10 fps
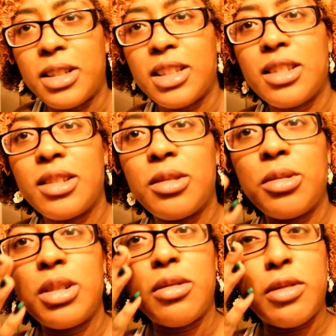That's the
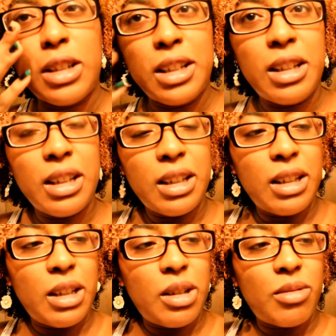story of
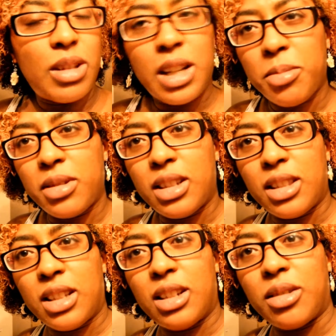what happened
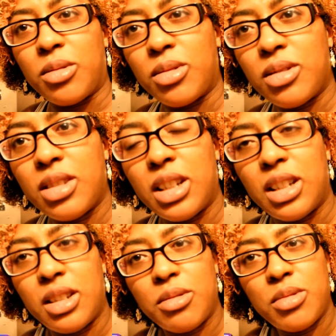at that house,
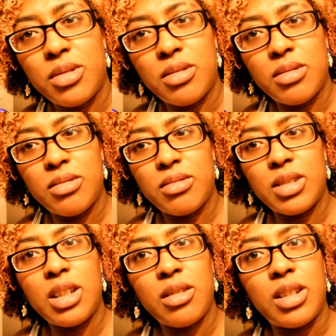and it was
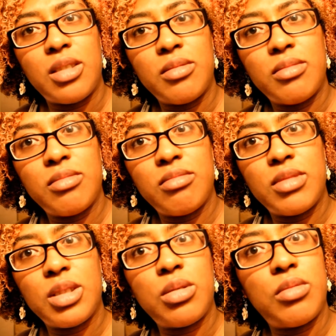scary.
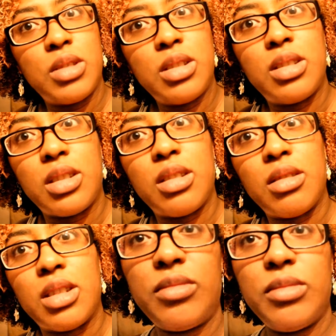It was really scary.